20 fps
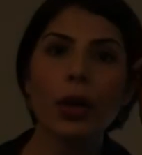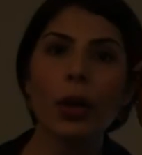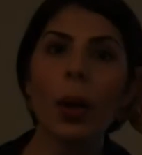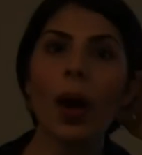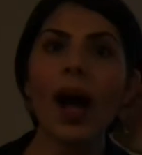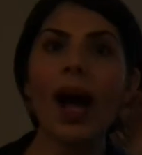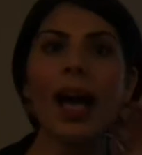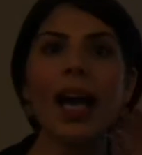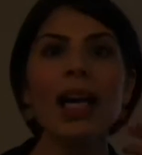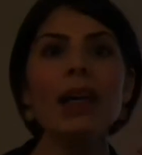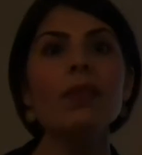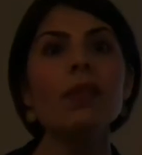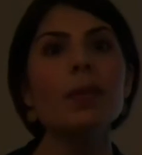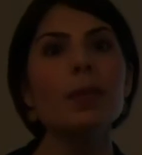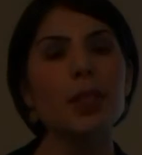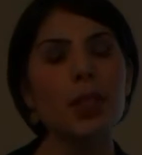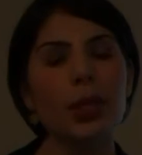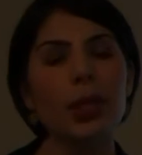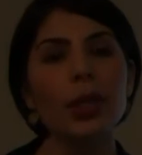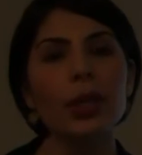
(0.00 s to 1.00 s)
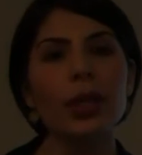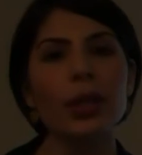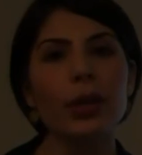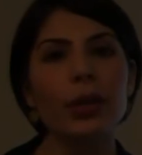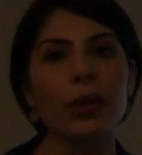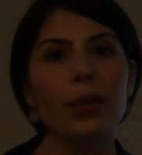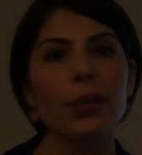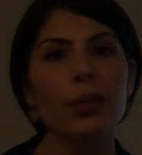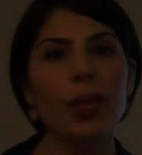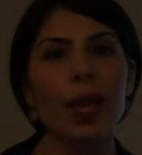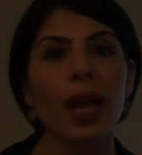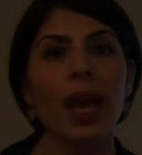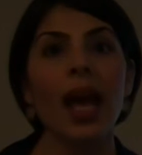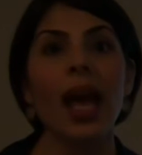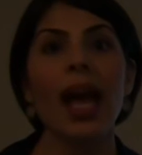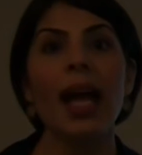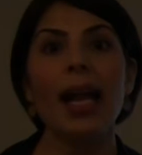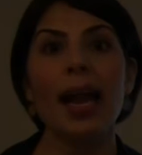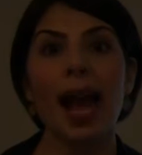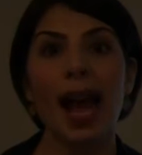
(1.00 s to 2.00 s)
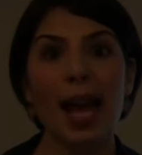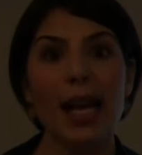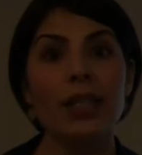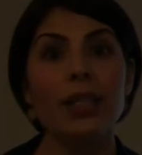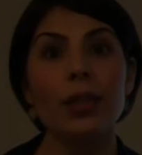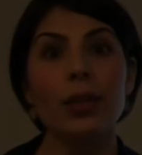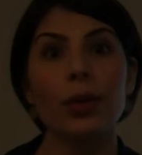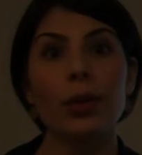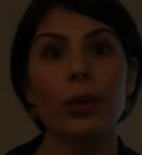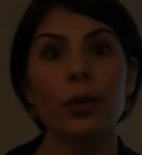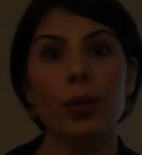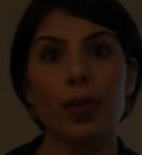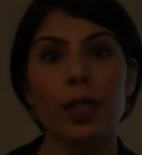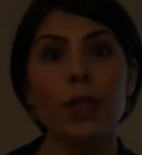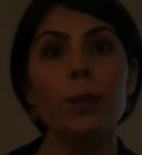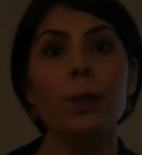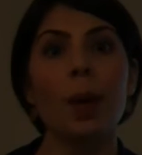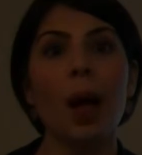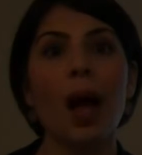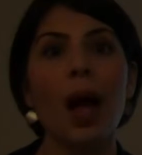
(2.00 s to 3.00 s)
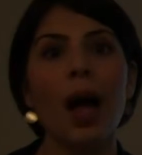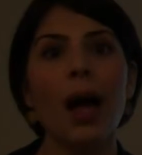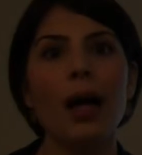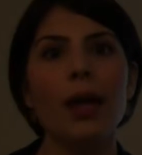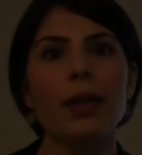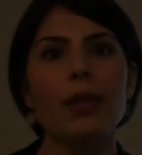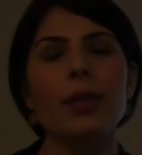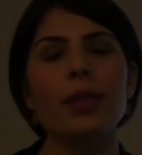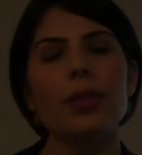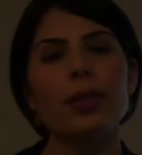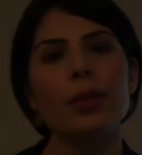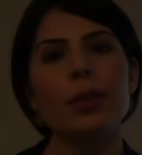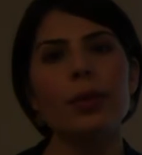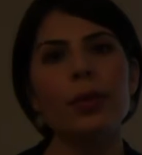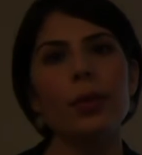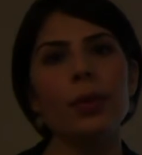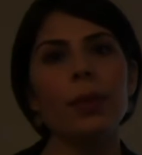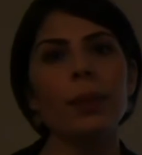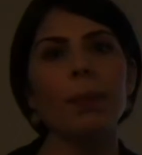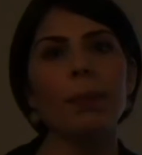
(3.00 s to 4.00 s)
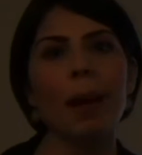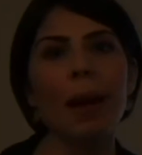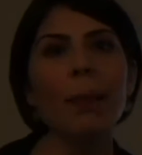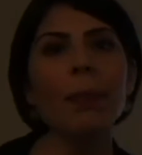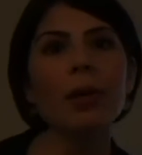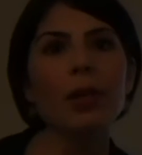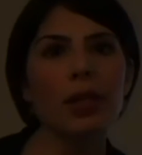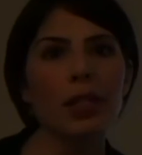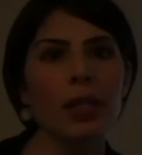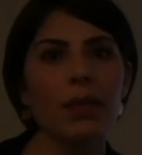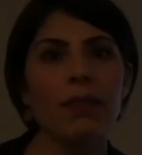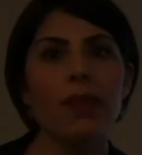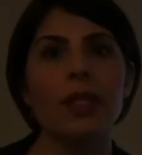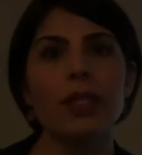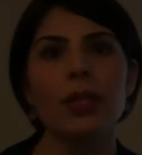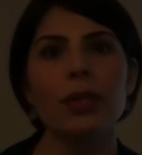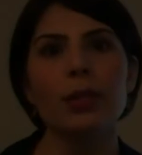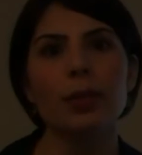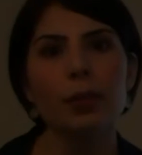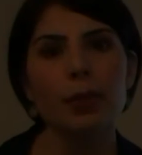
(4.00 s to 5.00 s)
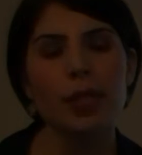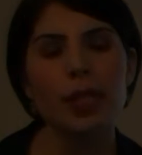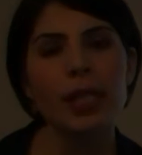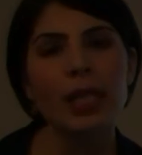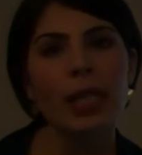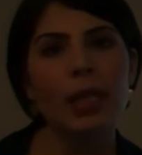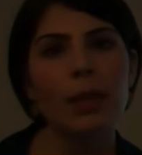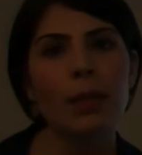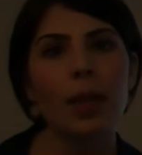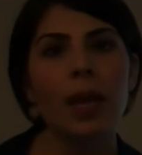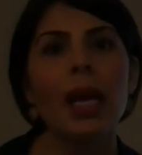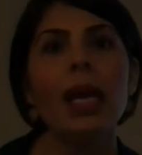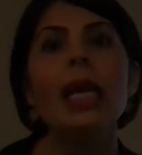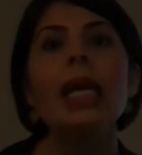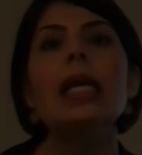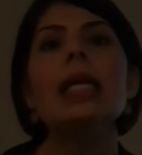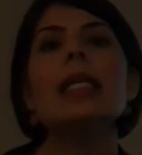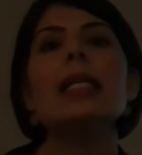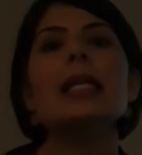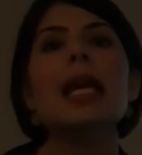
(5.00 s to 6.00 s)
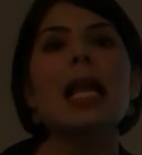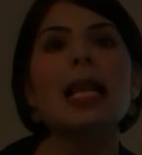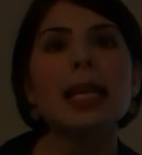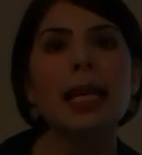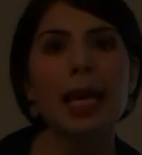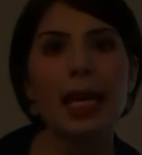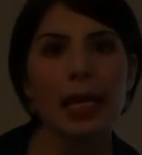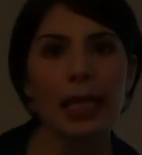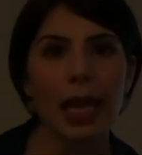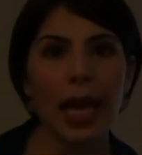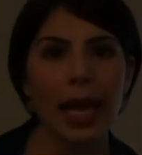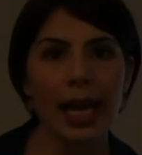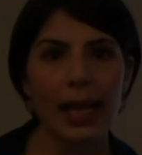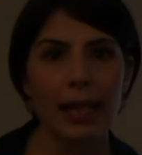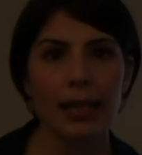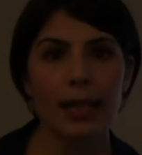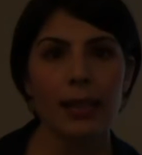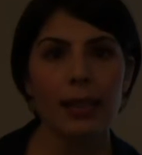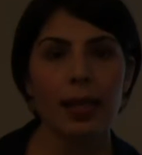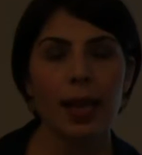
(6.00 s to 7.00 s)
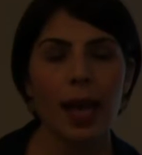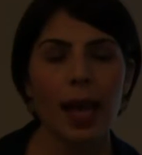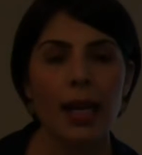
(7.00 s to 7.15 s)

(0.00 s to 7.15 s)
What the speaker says: I have observed and had to respond to members of this new team yelling at clients,